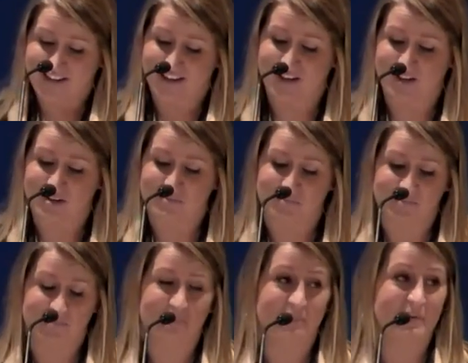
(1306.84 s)

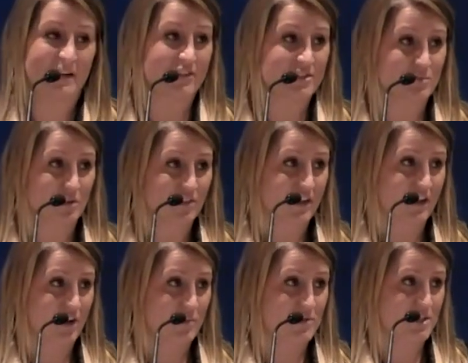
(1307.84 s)
But if it's one thing I
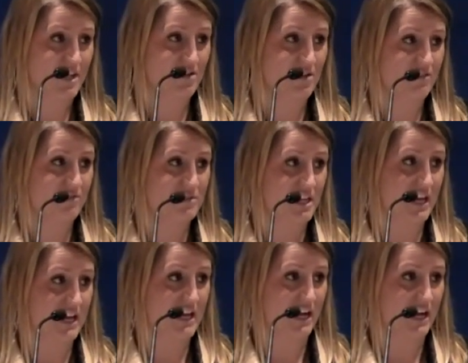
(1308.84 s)
hope you take away from today,